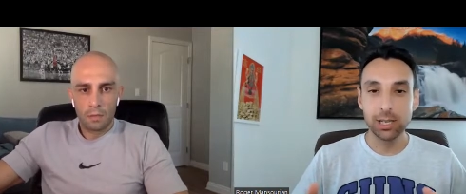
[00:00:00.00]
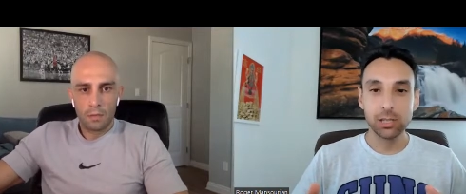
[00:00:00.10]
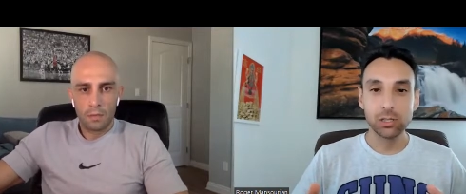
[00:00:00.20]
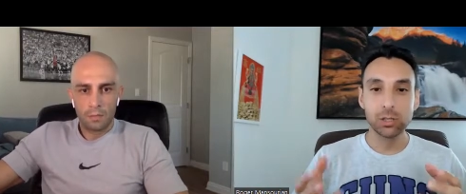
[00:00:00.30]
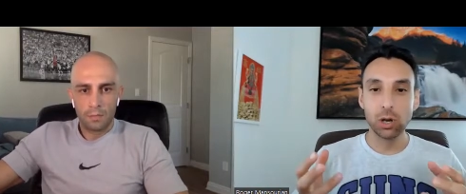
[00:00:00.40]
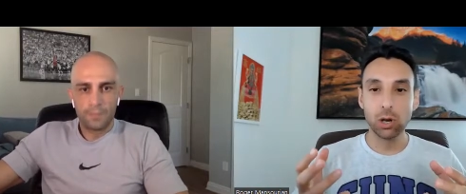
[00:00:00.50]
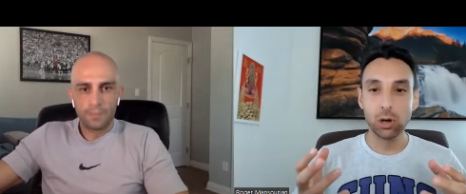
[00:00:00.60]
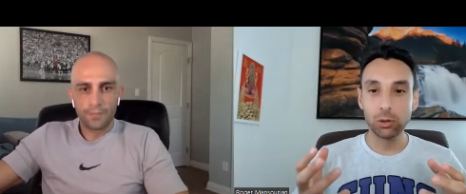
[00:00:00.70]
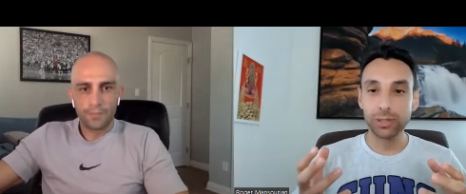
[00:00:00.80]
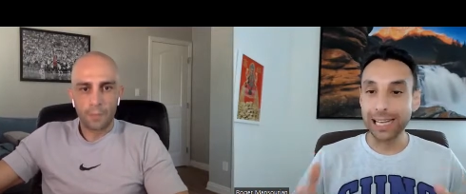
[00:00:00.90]

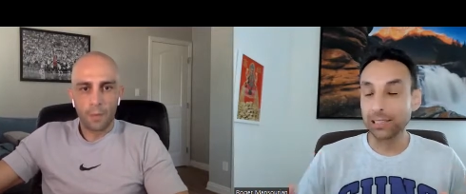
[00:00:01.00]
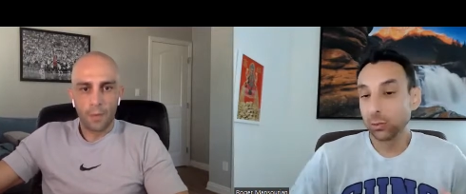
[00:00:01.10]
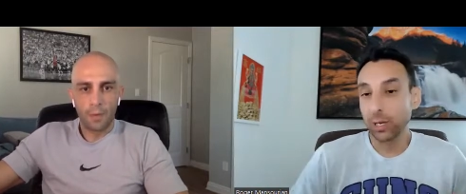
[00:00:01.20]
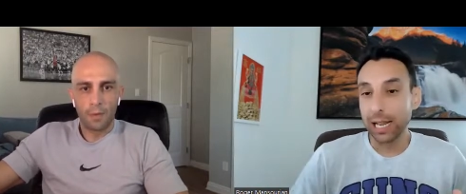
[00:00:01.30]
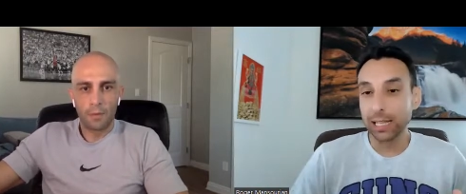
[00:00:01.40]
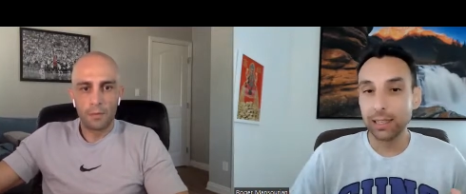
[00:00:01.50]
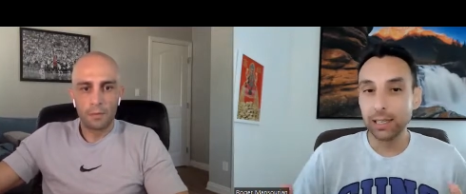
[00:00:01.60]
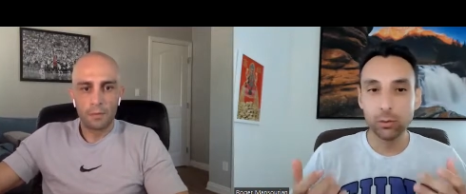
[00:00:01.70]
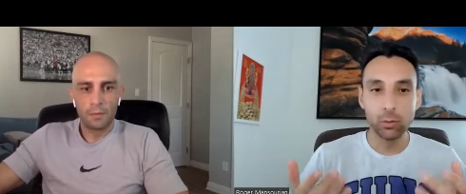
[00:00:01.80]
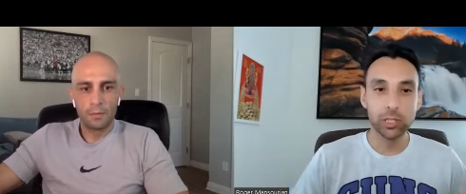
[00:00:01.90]
Speaker 1: So that's what I think.
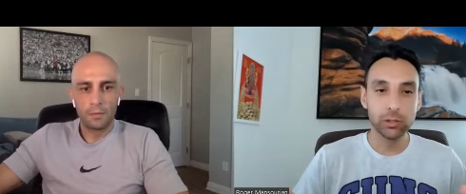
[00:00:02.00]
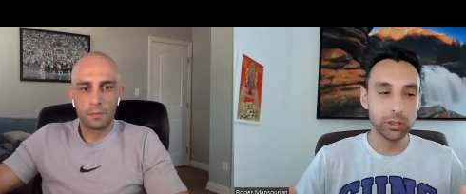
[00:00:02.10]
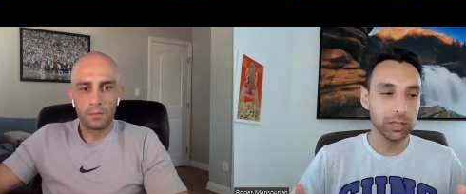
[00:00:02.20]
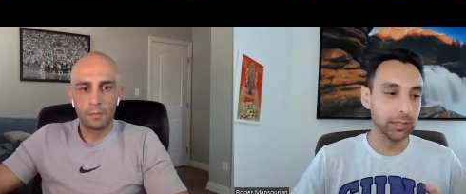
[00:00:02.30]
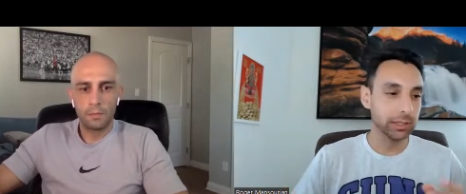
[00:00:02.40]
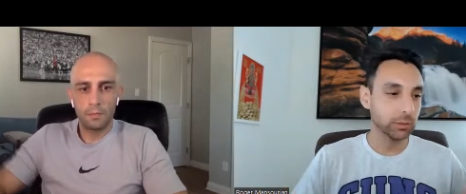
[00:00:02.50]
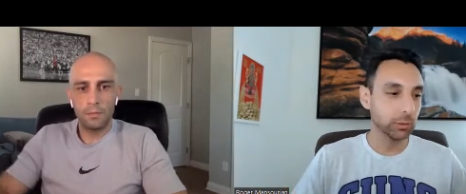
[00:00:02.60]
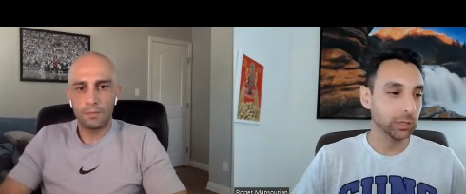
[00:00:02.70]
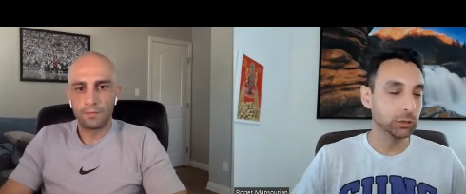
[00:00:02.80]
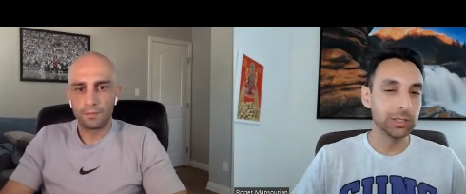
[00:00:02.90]
What do you think? What
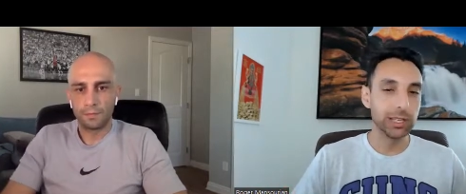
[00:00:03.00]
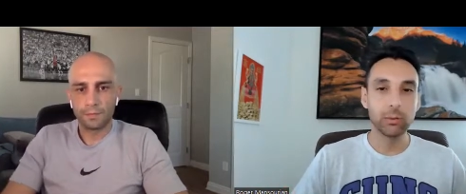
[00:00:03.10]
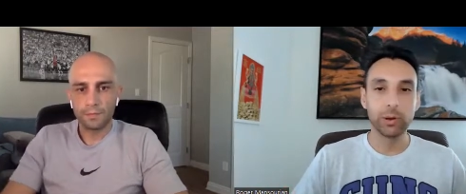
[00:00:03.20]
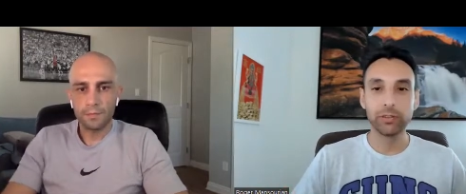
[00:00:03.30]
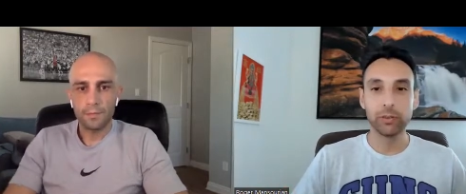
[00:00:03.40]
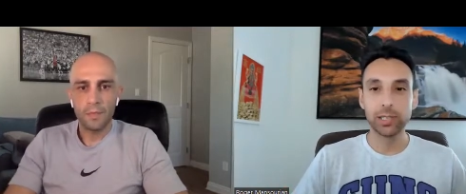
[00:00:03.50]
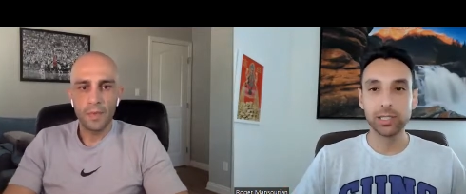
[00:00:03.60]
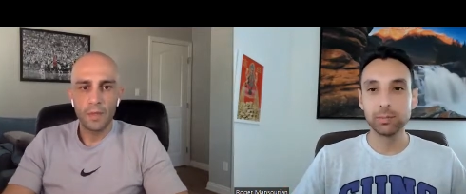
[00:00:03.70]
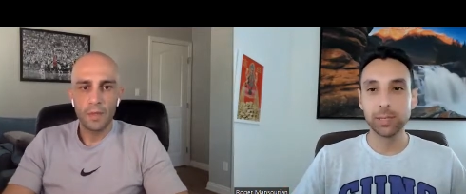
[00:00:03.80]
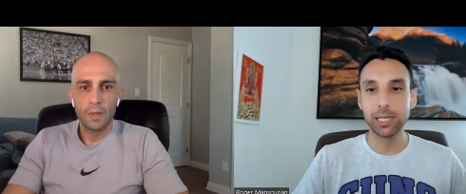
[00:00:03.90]
did you take away from
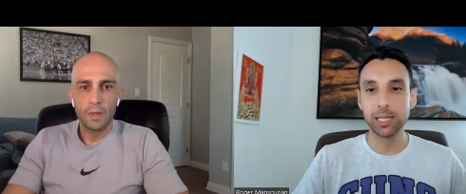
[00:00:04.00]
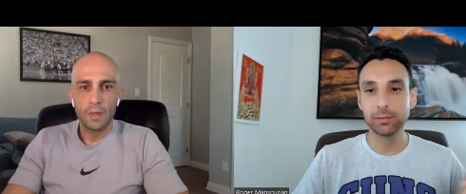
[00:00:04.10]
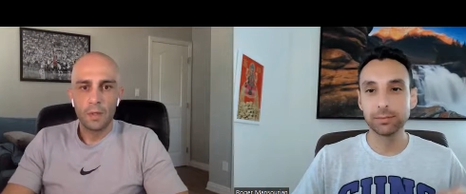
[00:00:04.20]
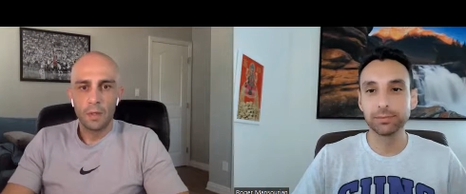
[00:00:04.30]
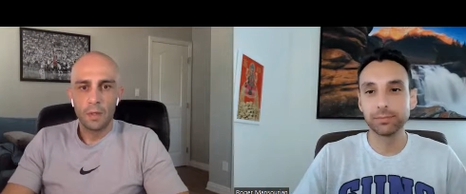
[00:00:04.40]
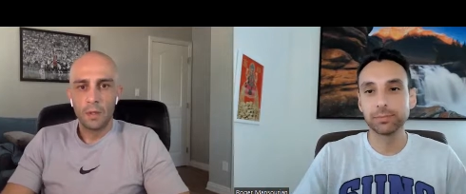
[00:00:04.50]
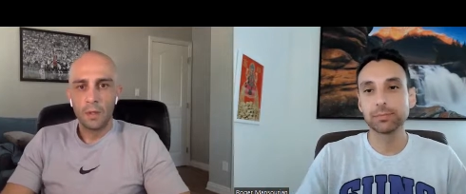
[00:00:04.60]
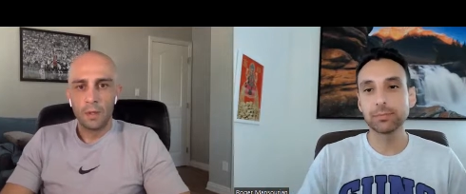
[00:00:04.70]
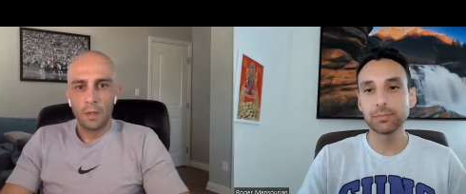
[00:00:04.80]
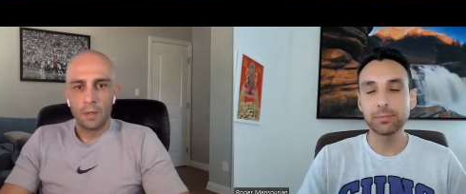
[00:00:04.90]
this meeting?
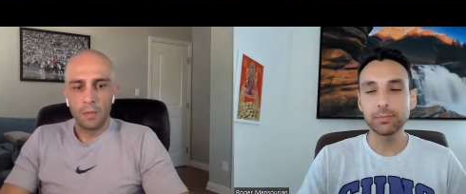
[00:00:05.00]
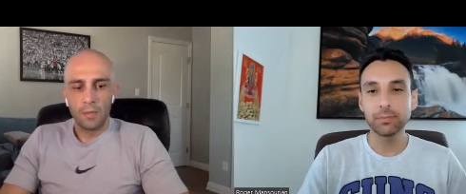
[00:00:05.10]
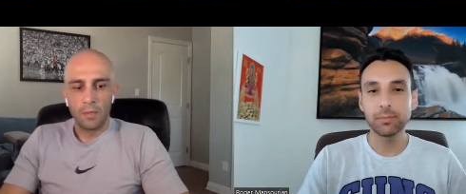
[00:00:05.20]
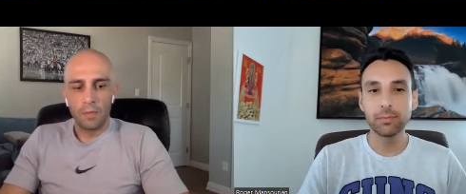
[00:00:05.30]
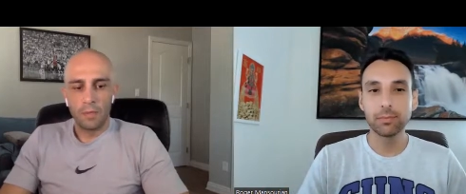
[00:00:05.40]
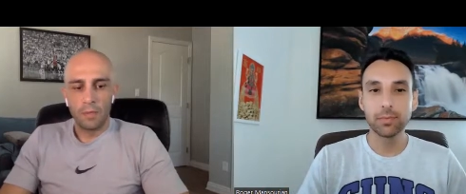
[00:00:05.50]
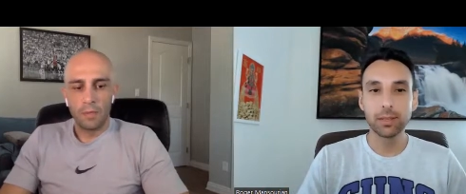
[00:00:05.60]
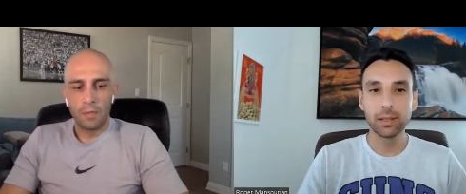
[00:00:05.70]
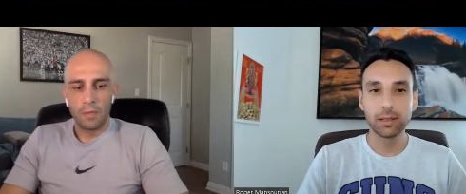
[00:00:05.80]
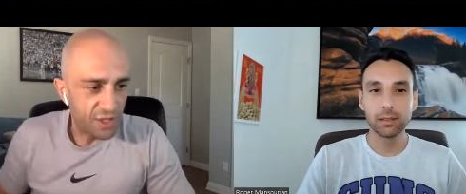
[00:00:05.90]

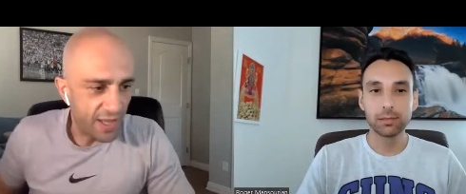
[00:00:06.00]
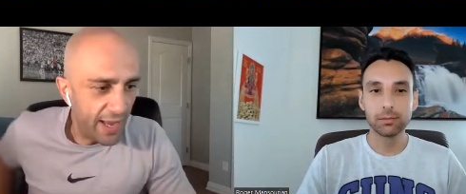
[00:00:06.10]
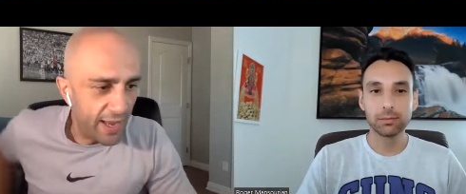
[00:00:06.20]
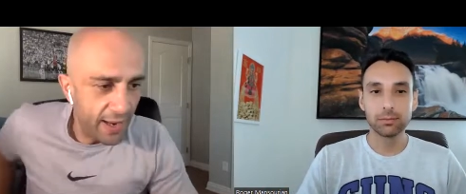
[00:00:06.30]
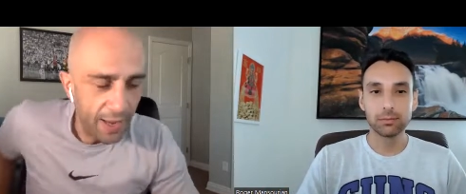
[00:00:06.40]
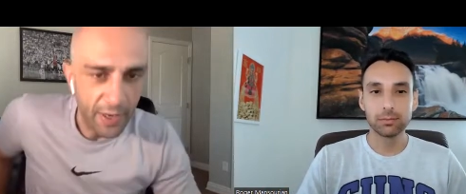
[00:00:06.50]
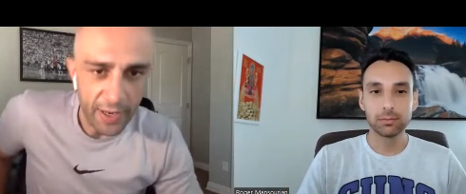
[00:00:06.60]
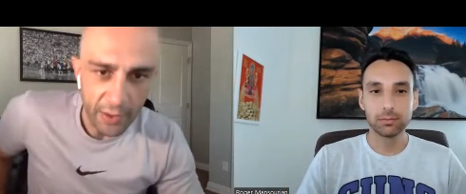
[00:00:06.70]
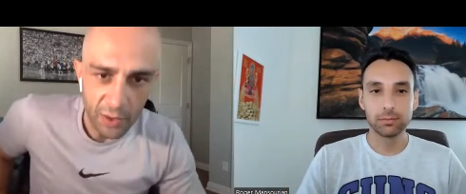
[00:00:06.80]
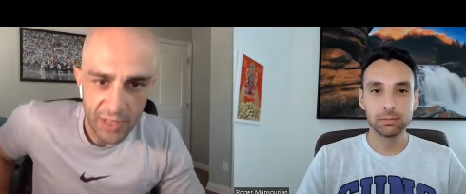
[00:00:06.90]
Speaker 2: Exactly just that. I
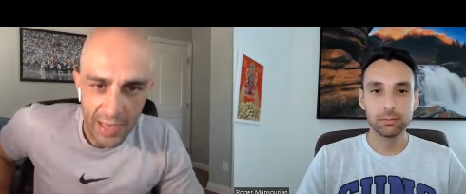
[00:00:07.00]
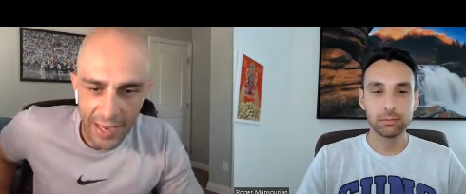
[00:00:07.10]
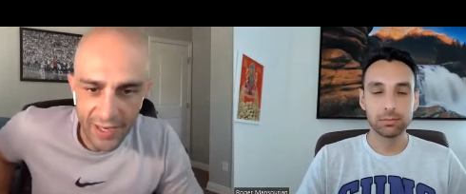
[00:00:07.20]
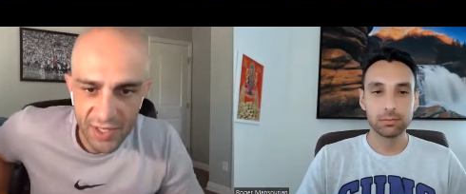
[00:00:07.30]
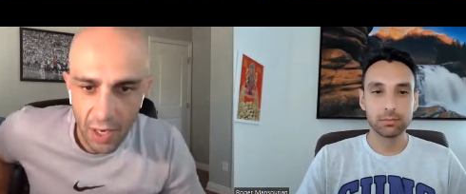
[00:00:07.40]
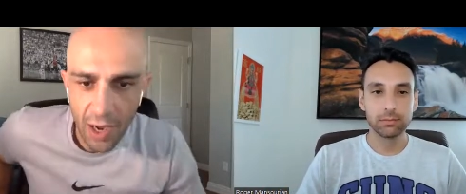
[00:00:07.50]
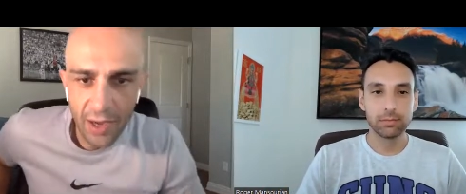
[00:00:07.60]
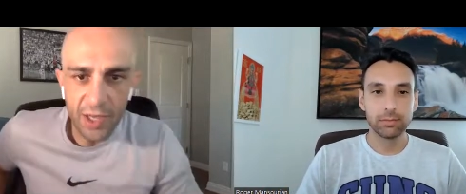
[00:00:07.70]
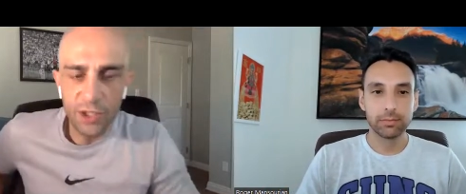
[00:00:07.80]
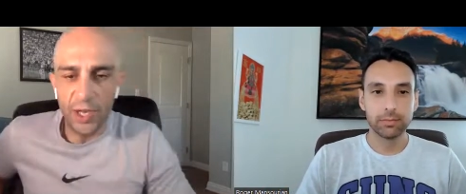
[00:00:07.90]
mean, it was as
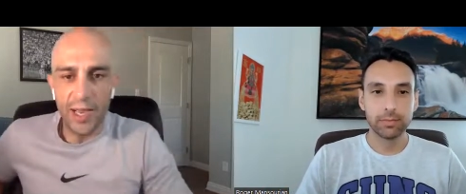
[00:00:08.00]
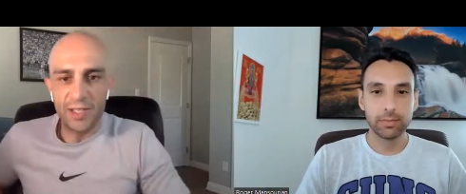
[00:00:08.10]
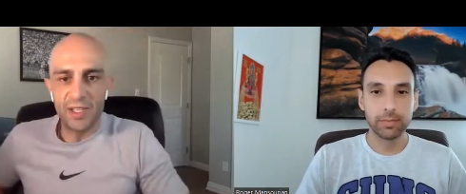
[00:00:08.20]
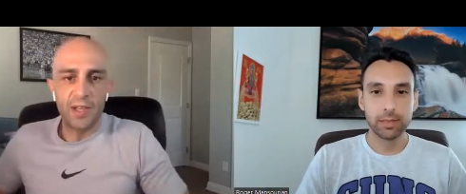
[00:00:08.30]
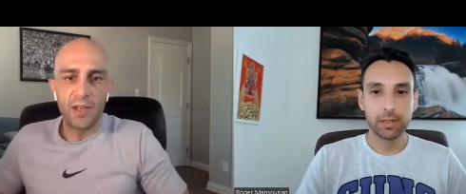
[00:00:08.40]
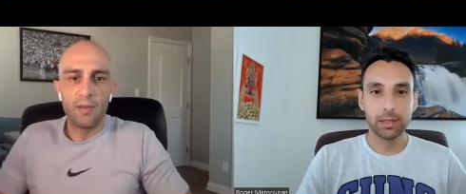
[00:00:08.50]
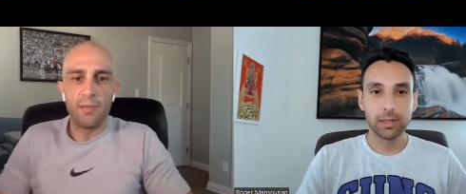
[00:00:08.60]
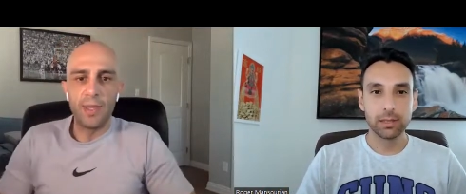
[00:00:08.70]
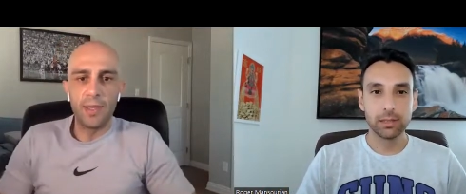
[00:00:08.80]
hawkish as he could